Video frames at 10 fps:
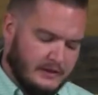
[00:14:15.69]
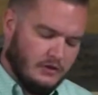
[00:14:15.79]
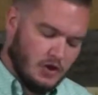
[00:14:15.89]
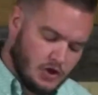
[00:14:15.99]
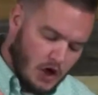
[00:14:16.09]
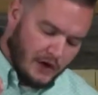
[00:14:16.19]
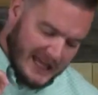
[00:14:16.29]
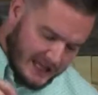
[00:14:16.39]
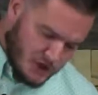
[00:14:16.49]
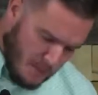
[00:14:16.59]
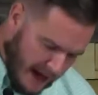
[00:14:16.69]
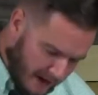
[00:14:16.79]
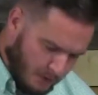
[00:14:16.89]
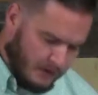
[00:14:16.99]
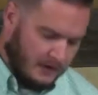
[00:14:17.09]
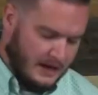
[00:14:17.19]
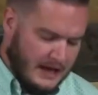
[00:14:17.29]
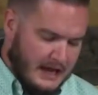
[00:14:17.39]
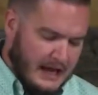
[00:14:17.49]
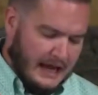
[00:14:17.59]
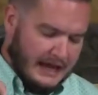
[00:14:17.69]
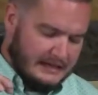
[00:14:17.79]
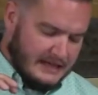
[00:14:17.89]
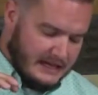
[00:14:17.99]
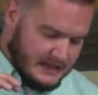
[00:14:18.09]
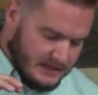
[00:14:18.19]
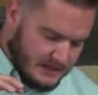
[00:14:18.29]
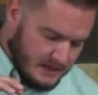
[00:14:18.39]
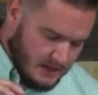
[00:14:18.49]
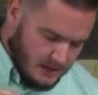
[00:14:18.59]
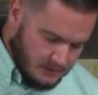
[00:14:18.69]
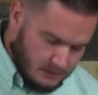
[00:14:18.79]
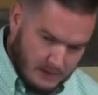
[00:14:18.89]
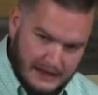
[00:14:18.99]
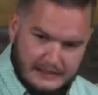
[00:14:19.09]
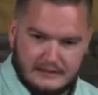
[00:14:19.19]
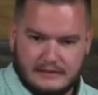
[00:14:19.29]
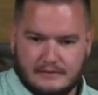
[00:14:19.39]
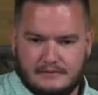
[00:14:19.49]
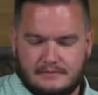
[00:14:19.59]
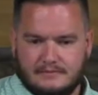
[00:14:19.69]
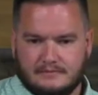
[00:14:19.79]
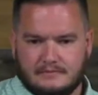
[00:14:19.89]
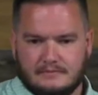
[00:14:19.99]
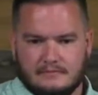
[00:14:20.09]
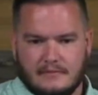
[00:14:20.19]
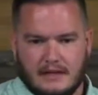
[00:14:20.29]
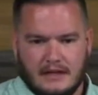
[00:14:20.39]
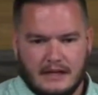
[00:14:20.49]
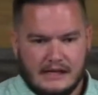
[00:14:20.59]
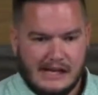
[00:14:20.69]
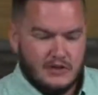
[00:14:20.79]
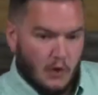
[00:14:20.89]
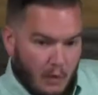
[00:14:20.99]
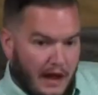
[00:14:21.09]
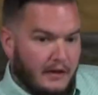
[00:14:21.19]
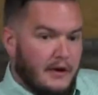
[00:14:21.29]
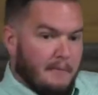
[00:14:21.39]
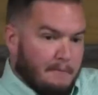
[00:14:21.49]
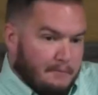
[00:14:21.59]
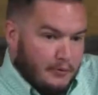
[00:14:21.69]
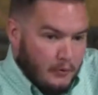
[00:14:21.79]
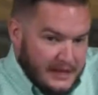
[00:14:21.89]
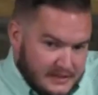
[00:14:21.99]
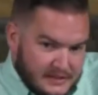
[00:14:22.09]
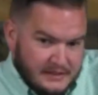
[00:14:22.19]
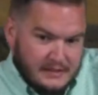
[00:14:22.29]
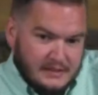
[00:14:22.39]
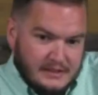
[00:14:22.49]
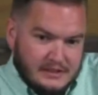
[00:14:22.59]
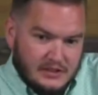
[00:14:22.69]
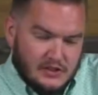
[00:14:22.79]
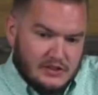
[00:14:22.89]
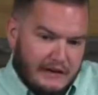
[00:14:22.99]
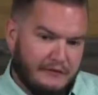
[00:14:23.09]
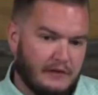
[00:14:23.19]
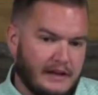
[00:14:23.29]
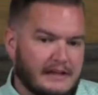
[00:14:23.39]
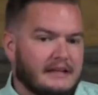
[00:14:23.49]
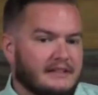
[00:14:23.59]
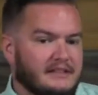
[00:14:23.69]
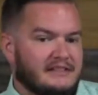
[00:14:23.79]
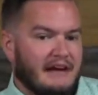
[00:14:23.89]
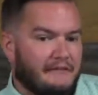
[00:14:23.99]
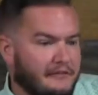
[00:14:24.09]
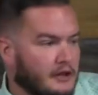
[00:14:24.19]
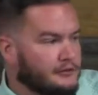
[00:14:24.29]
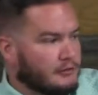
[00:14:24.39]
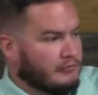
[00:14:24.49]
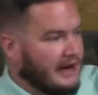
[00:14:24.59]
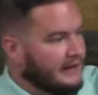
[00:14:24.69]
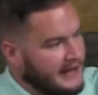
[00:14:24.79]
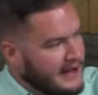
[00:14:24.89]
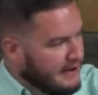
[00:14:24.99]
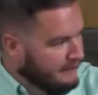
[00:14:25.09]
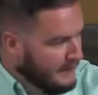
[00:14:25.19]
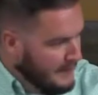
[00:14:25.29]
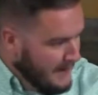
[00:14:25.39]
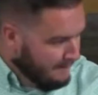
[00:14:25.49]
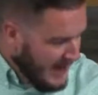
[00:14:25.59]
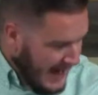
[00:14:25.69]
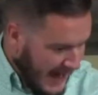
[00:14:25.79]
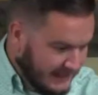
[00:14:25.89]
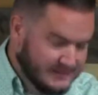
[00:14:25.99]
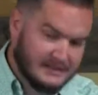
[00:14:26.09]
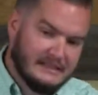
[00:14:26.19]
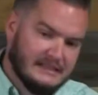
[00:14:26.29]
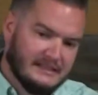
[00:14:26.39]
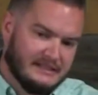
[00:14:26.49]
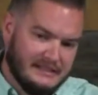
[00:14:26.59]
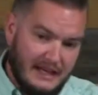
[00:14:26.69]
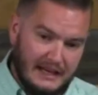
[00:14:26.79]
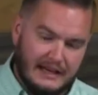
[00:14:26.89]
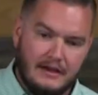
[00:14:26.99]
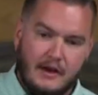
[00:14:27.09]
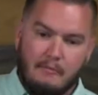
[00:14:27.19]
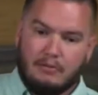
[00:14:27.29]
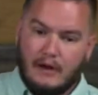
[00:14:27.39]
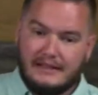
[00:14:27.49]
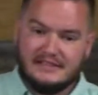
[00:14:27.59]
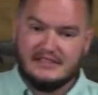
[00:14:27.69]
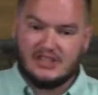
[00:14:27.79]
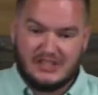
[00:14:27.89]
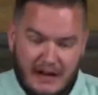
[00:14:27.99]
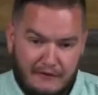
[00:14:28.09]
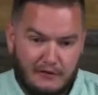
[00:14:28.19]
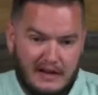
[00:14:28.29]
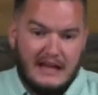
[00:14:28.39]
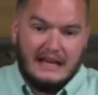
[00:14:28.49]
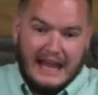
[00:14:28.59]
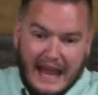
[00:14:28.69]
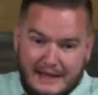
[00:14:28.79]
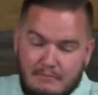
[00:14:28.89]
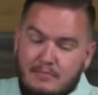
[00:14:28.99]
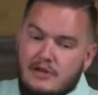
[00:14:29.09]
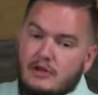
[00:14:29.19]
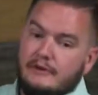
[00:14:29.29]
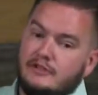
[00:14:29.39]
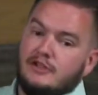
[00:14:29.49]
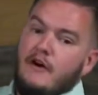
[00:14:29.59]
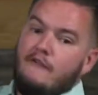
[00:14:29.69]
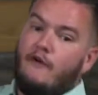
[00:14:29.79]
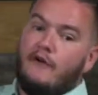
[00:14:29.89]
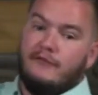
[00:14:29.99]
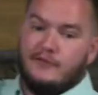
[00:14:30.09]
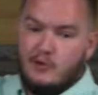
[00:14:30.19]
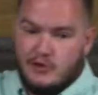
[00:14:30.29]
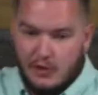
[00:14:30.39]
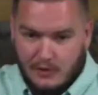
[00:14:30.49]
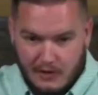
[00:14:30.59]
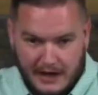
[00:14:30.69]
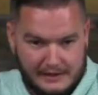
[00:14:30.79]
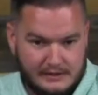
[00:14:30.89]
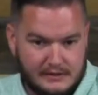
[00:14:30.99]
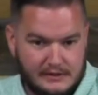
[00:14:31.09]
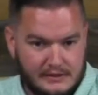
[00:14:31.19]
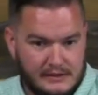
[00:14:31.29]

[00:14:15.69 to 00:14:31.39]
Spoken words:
to show his power and his grace. And so while present suffering does not flow directly from past sin, present suffering can be used for future grace